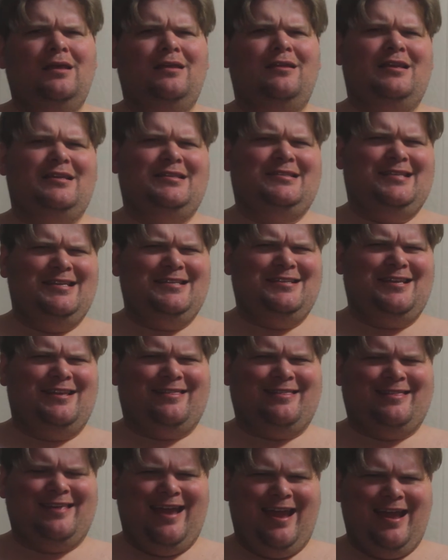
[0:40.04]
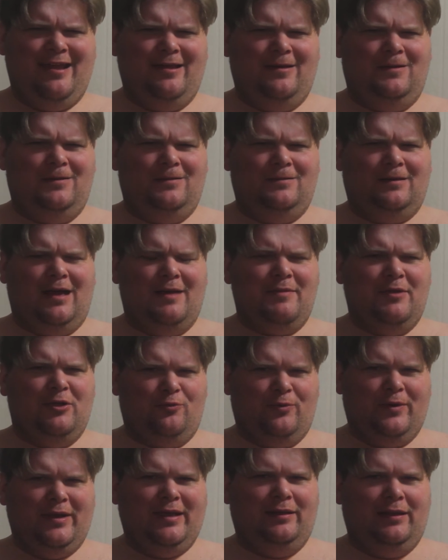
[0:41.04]
Is this a thing? I
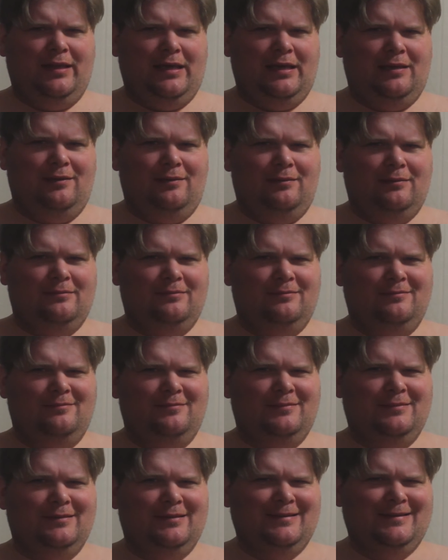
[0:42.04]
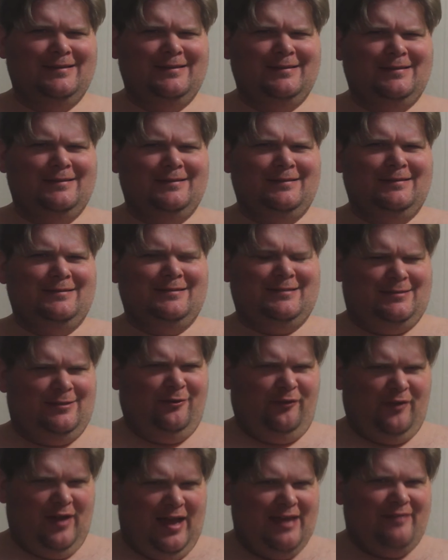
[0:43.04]
mean, really?
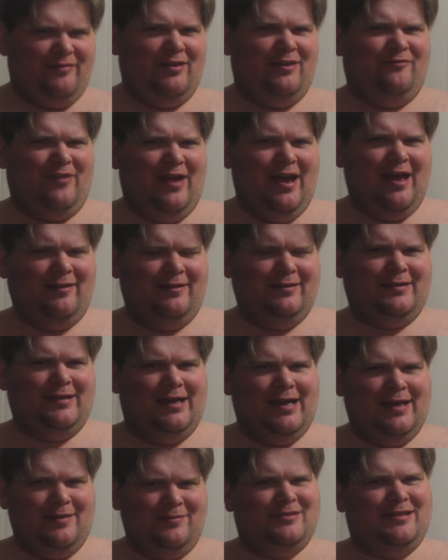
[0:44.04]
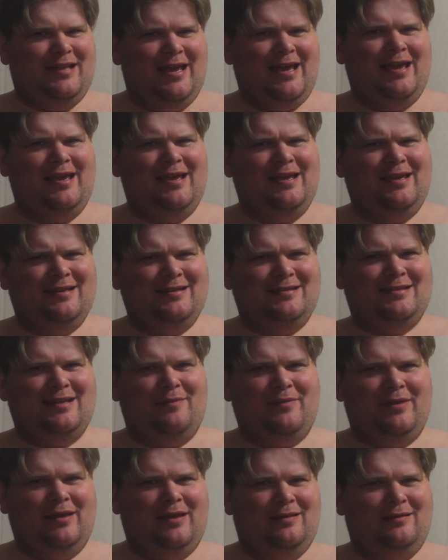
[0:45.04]
Surviving Valentine's Day? Because,
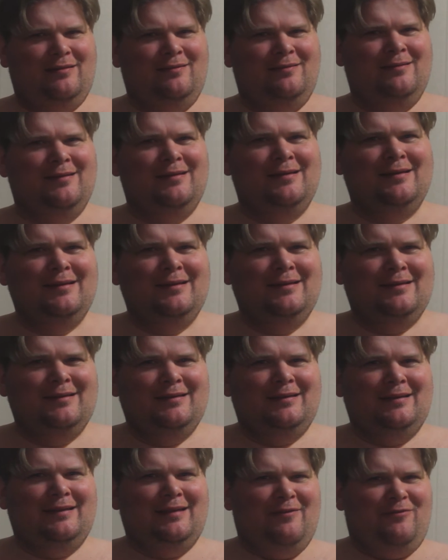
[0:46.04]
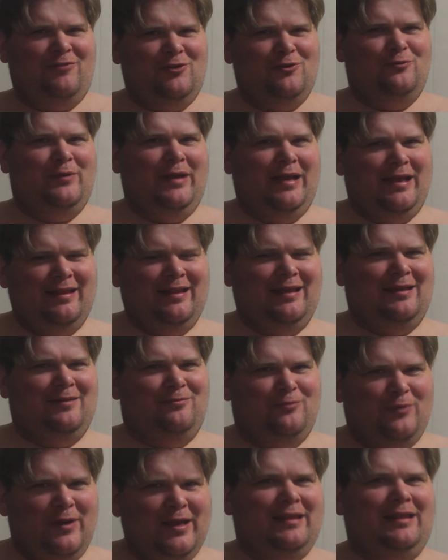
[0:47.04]
I mean, if you
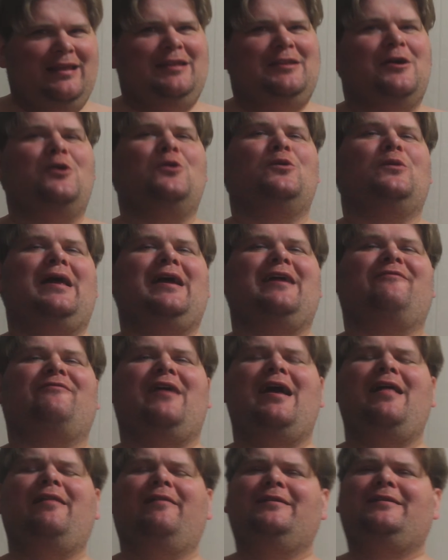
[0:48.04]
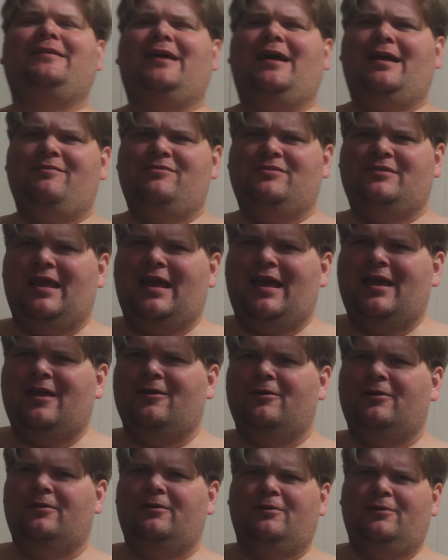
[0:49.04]
really, really don't like Valentine's Day,
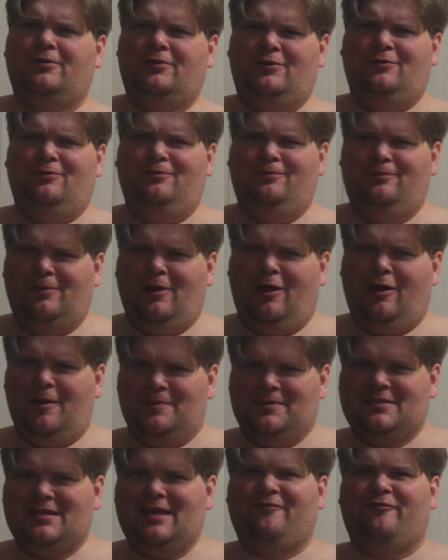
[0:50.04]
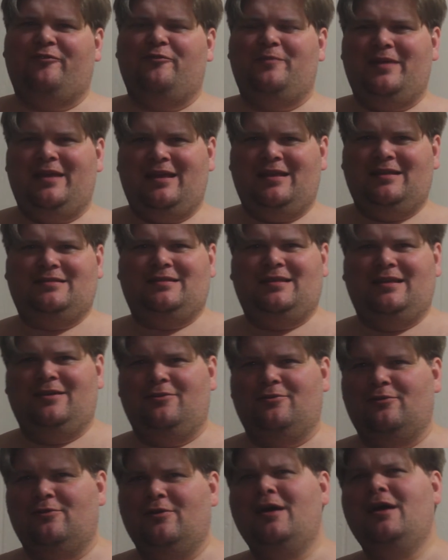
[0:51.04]
or you are upset for being
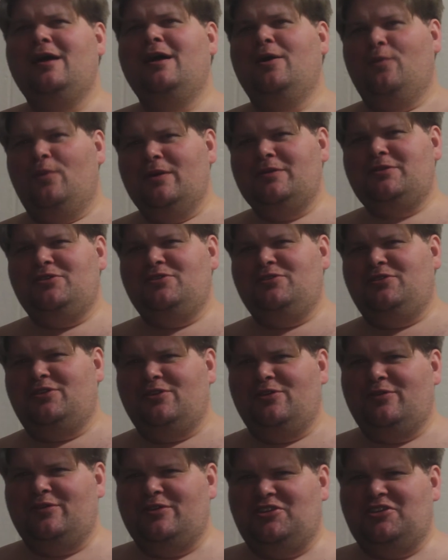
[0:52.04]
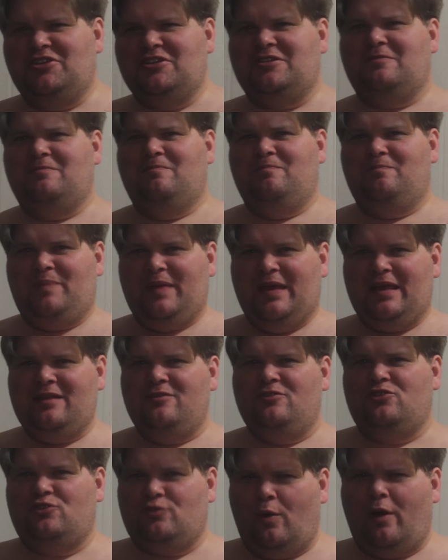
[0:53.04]
single, what you do is just
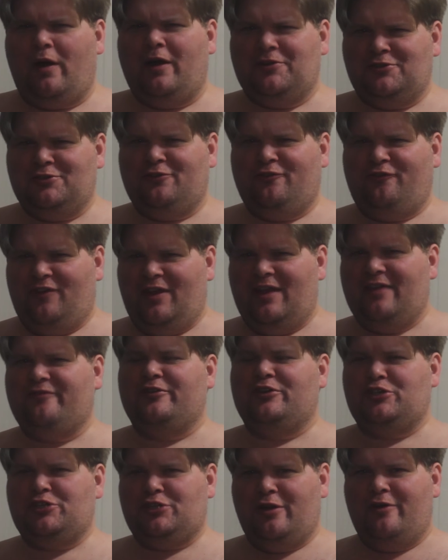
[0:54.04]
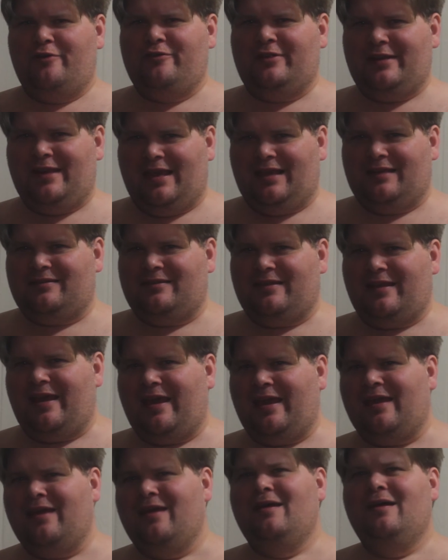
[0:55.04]
binge watch your favorite show the next
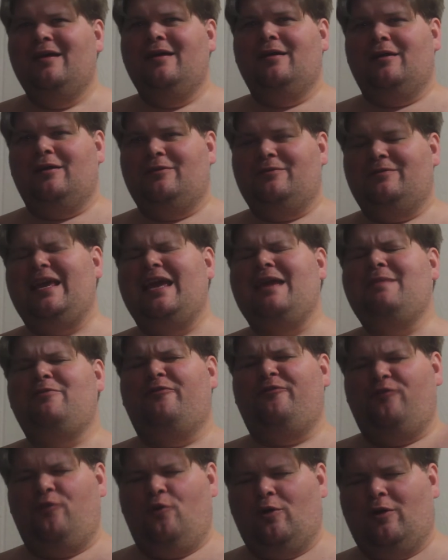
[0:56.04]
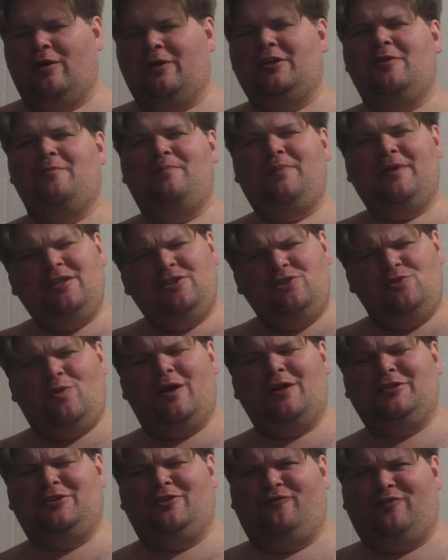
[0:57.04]
day, or day before. You binge
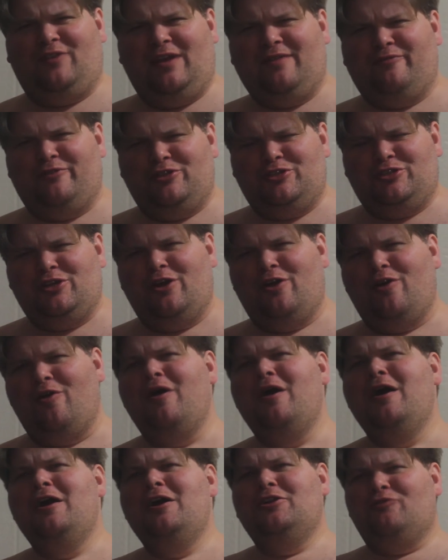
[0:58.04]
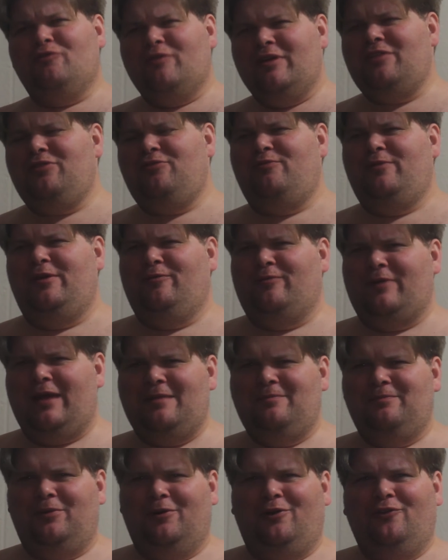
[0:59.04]
watch your favorite show, drink 3
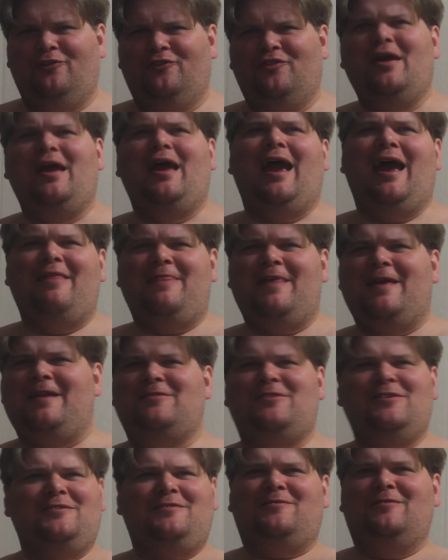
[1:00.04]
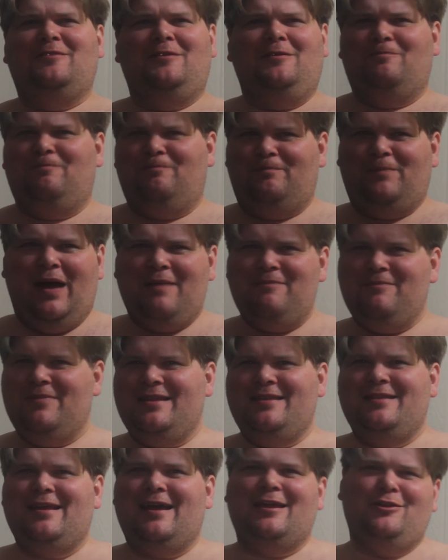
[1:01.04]
Red Bulls, and then just by
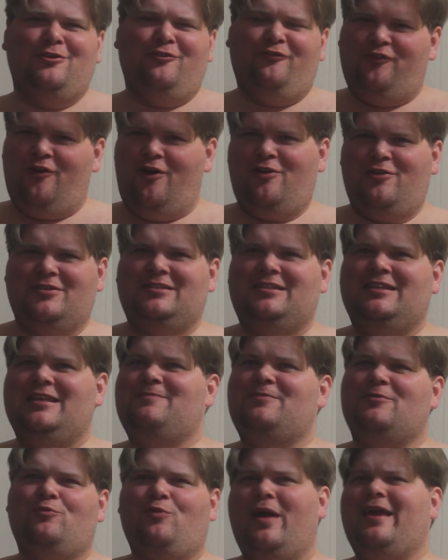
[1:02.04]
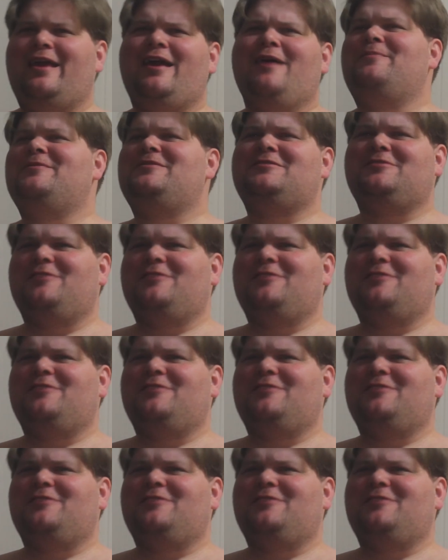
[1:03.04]
midnight you fall asleep and wake up, it's